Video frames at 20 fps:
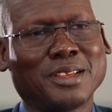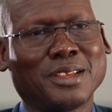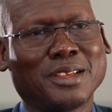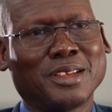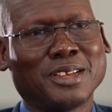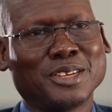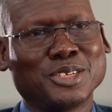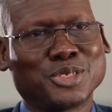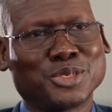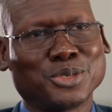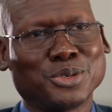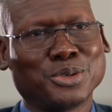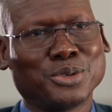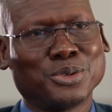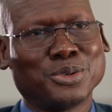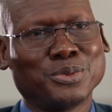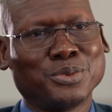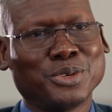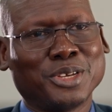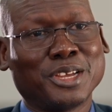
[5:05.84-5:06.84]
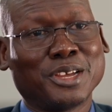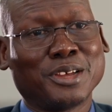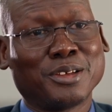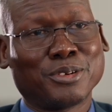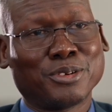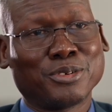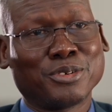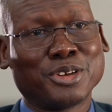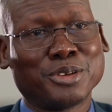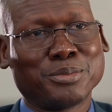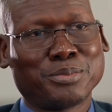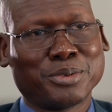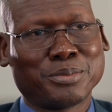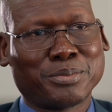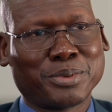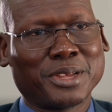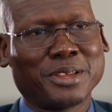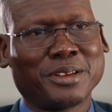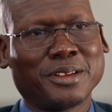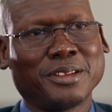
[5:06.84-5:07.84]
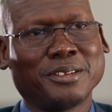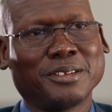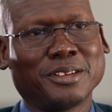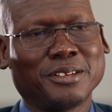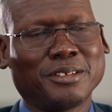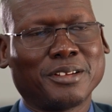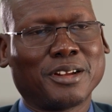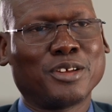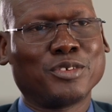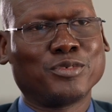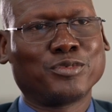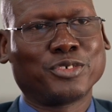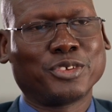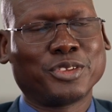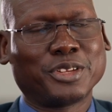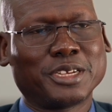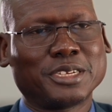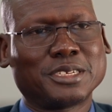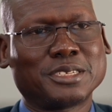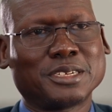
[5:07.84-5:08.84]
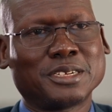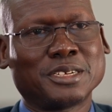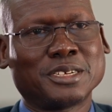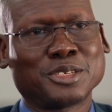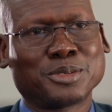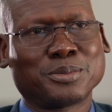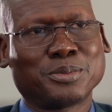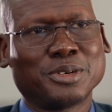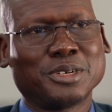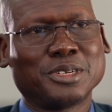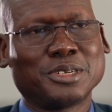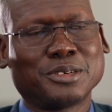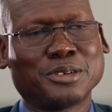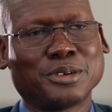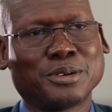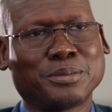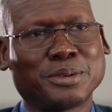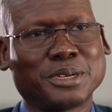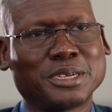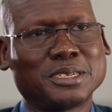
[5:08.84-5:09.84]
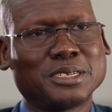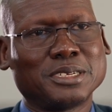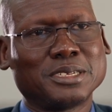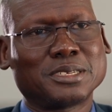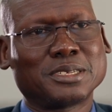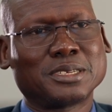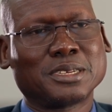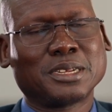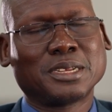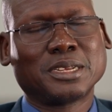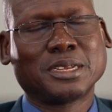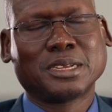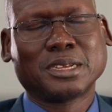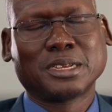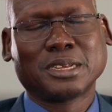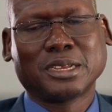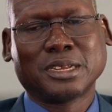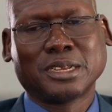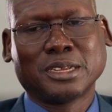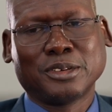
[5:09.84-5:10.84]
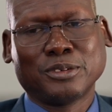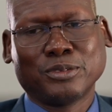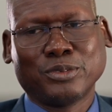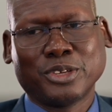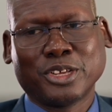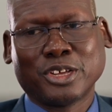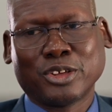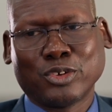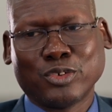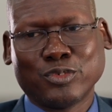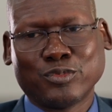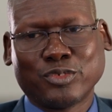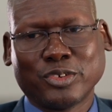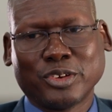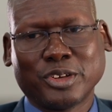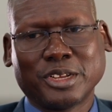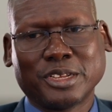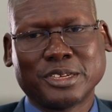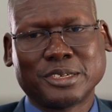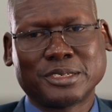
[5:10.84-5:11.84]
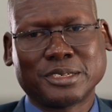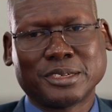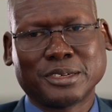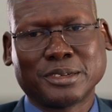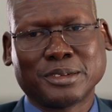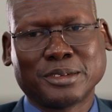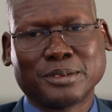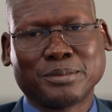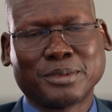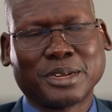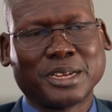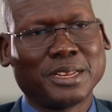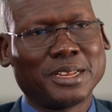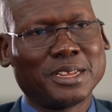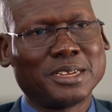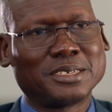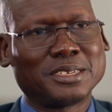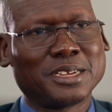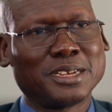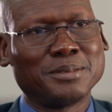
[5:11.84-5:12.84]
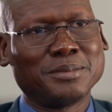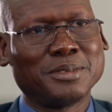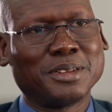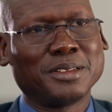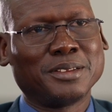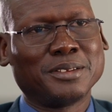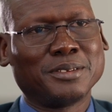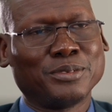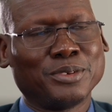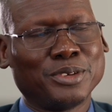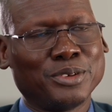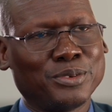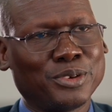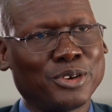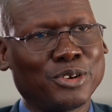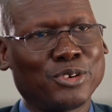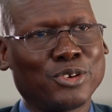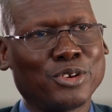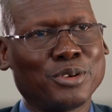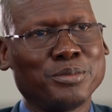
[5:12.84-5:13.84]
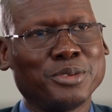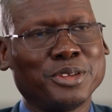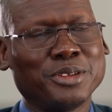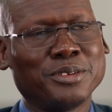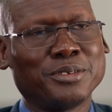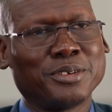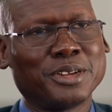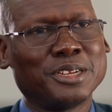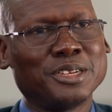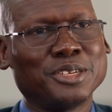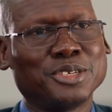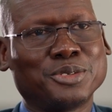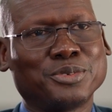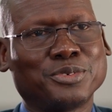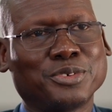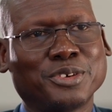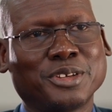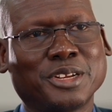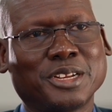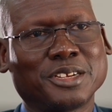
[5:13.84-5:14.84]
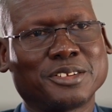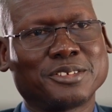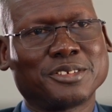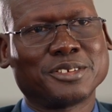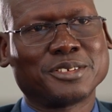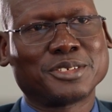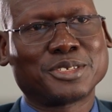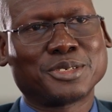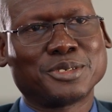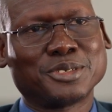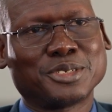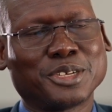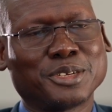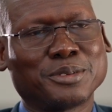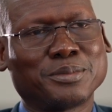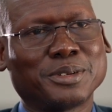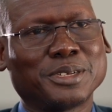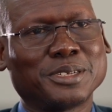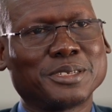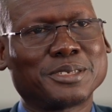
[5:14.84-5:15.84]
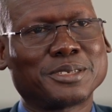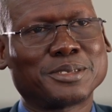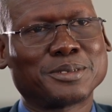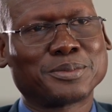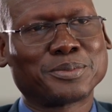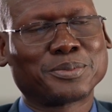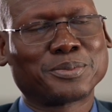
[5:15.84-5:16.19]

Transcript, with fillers: And so we are already preparing the ground for that as political parties. And we are hopeful that uh, by that time they, we will all be ready for elections to take place.